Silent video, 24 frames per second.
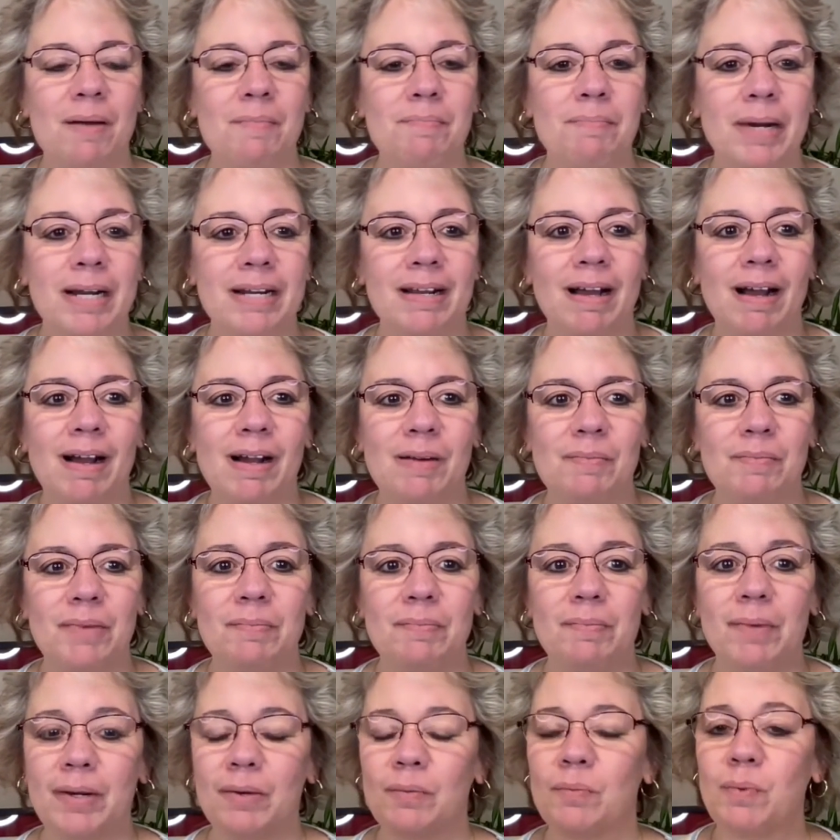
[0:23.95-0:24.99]
But
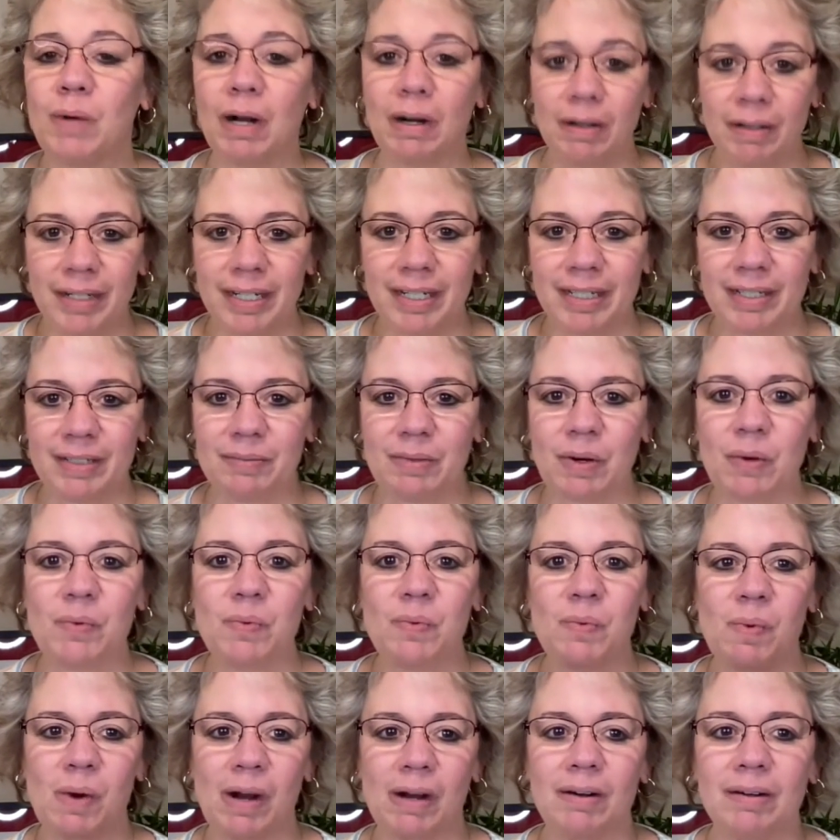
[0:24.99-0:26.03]

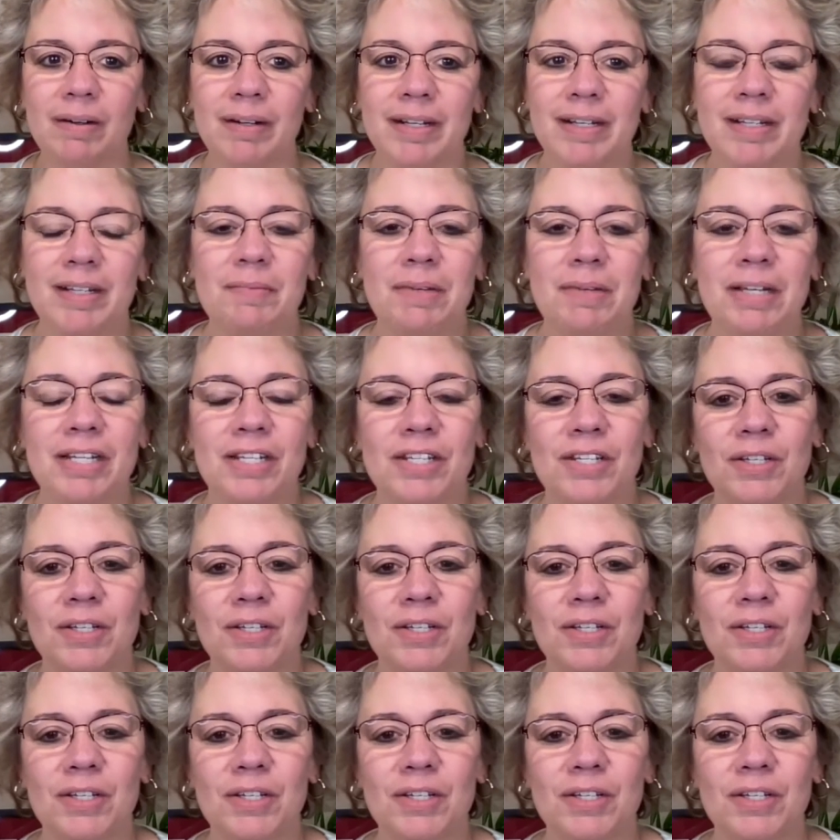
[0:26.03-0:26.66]
welcome